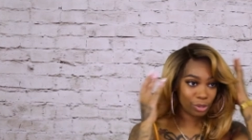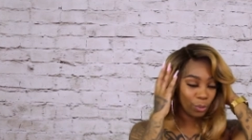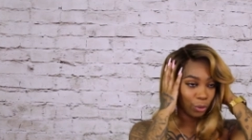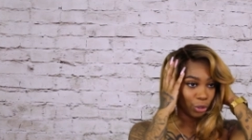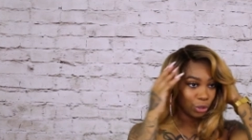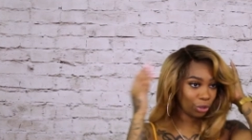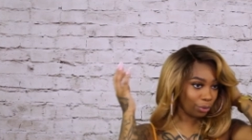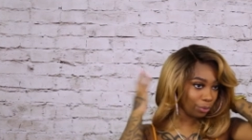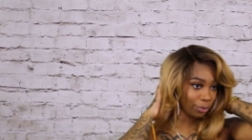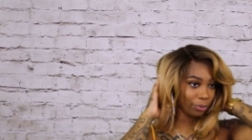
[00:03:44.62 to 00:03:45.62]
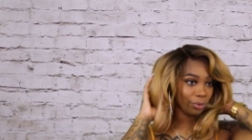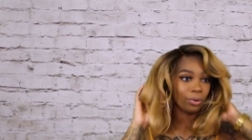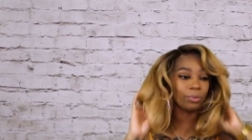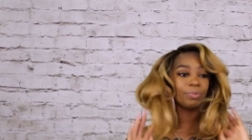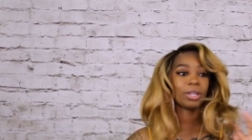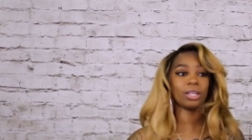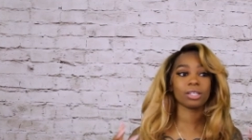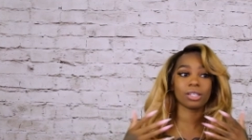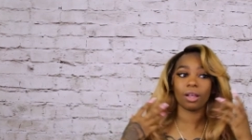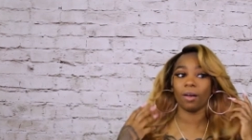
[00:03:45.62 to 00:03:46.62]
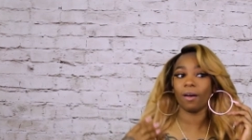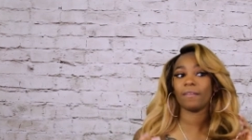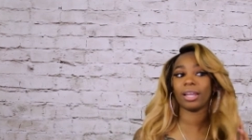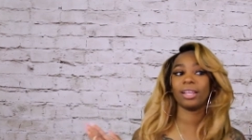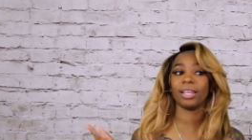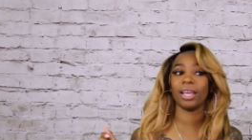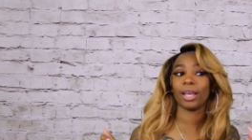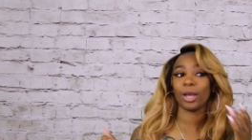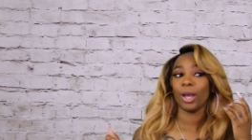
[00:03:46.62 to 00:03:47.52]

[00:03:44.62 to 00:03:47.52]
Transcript: so cute and soft. And I think